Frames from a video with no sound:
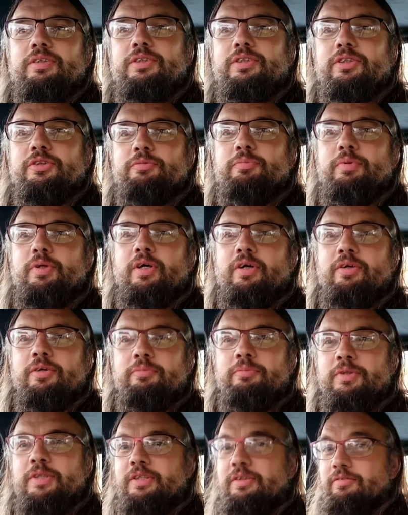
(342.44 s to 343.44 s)
just
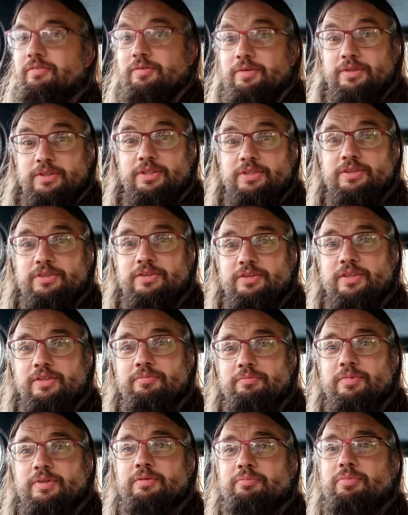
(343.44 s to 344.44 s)
behind me, which is
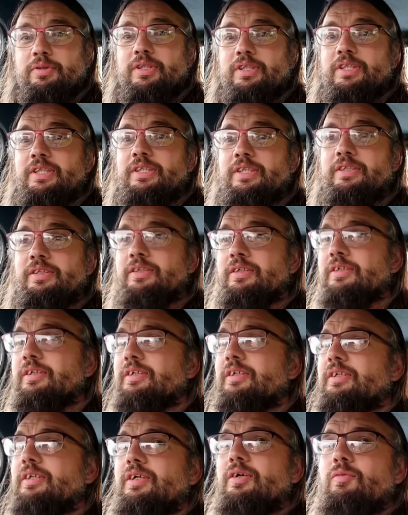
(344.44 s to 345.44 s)
completely
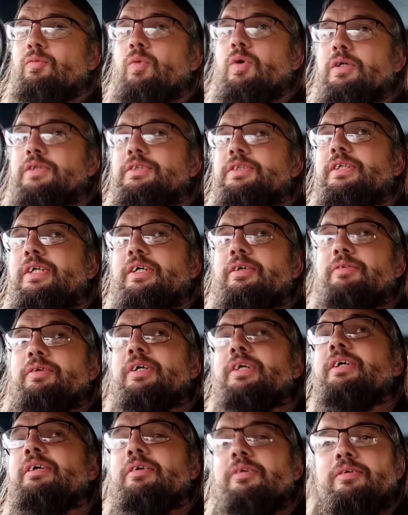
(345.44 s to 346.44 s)
whited out
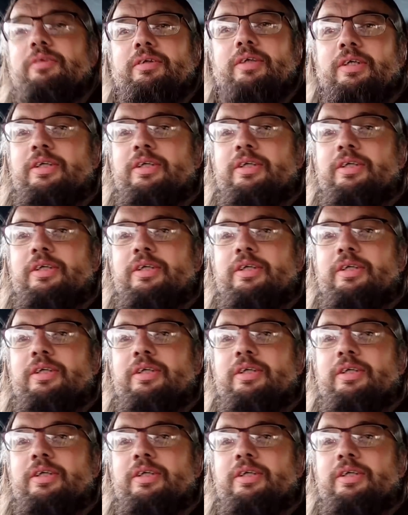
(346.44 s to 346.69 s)
now.